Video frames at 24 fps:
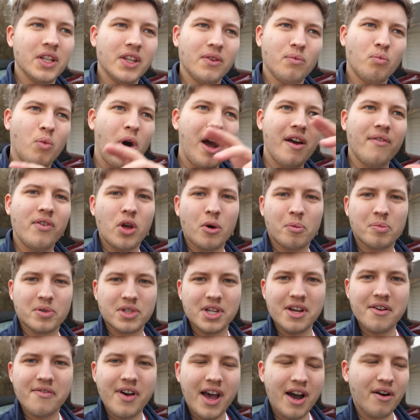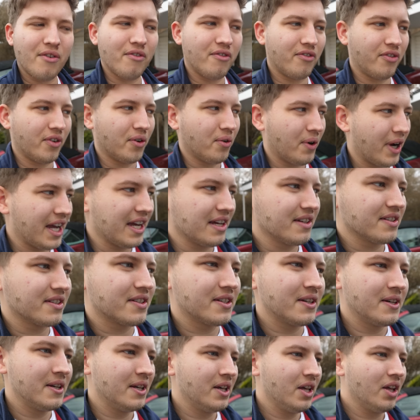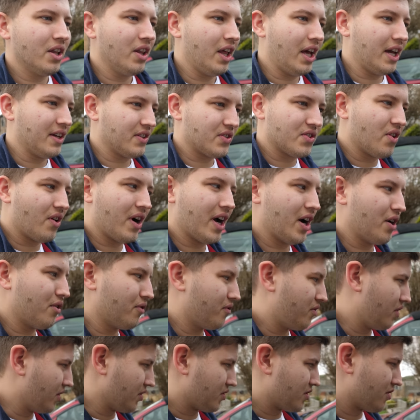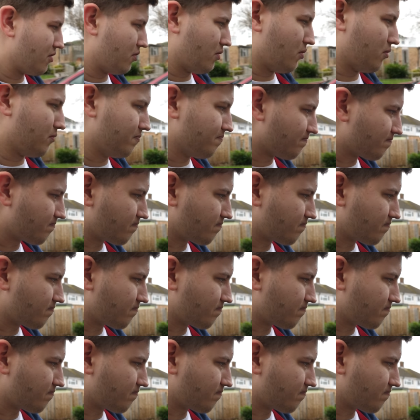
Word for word: whatever the opposite of helpful is, it's not helpful at all.